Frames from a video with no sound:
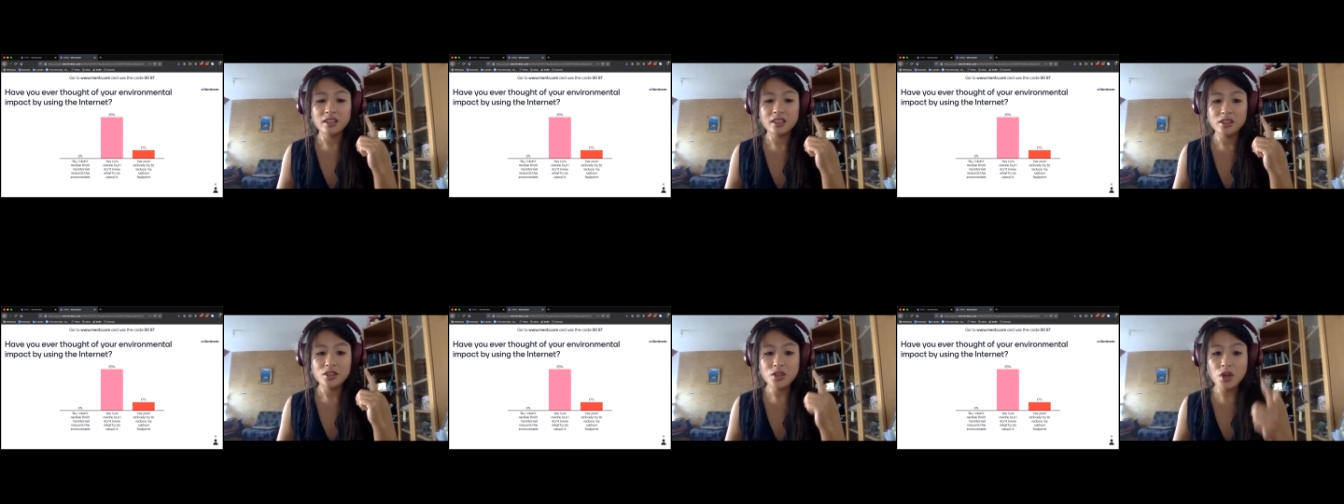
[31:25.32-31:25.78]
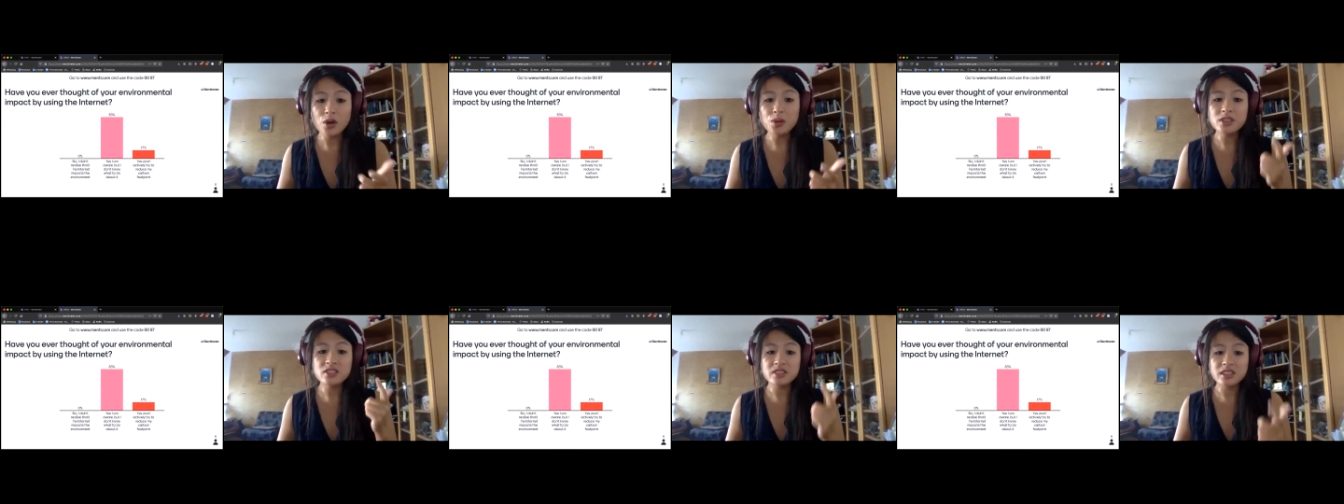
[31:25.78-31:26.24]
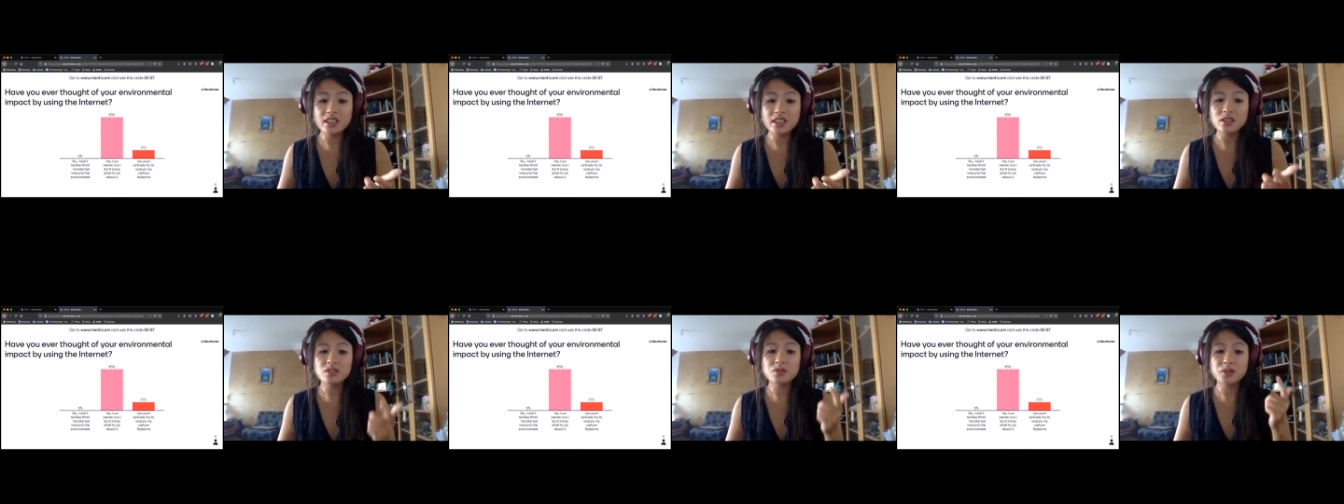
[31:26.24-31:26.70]
Know the
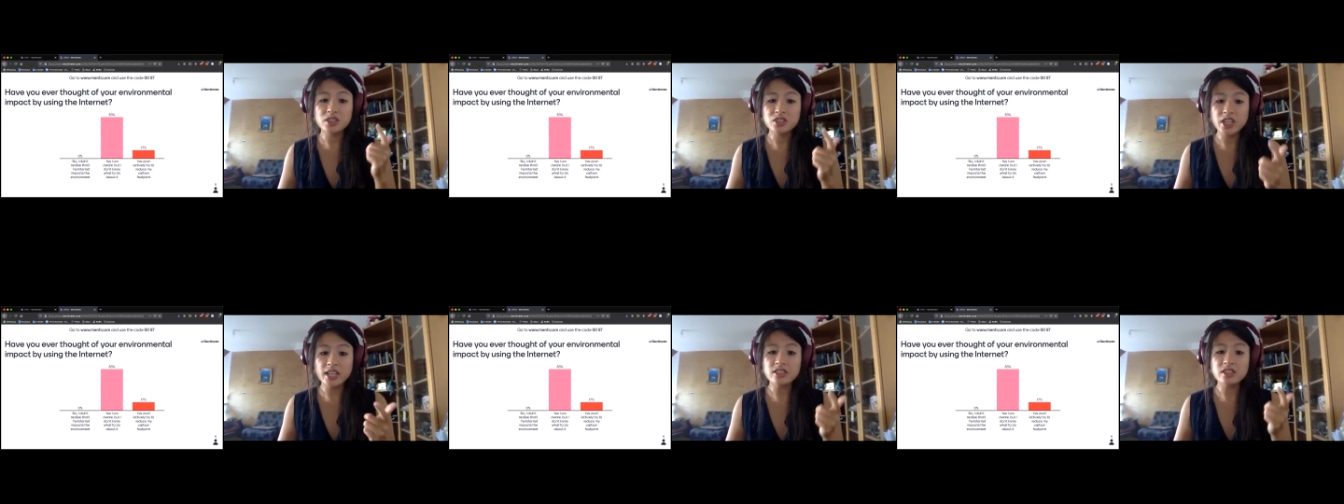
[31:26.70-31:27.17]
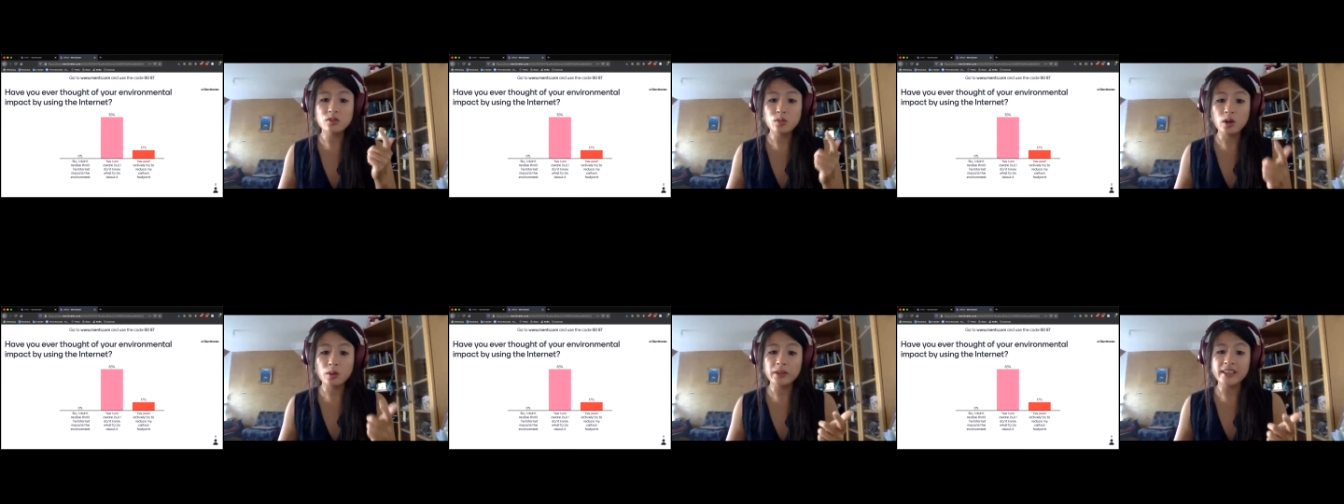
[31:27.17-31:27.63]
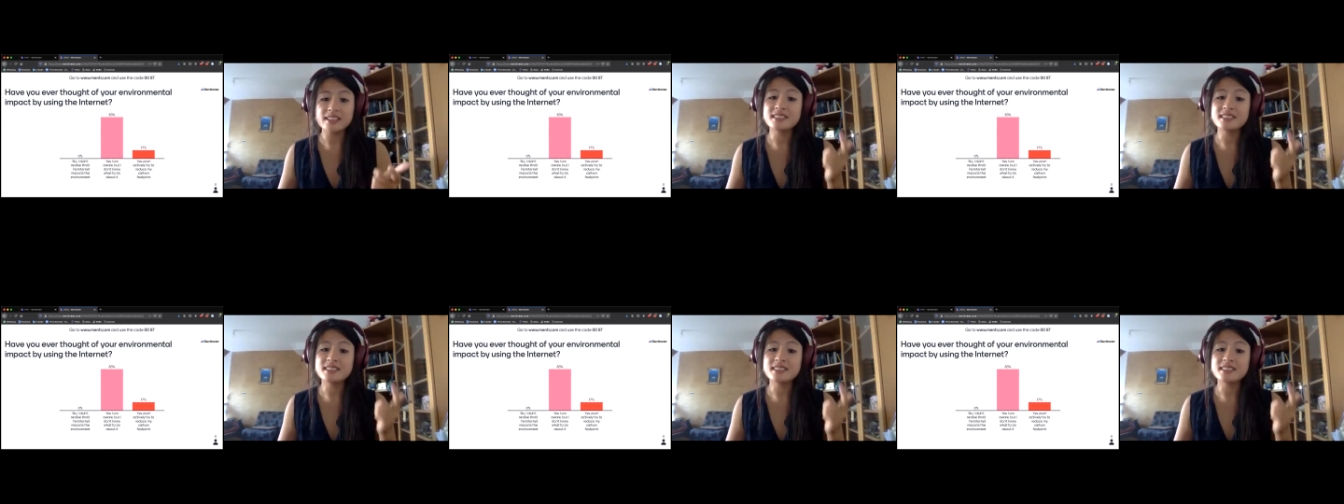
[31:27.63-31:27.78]
skills for the changing workplace.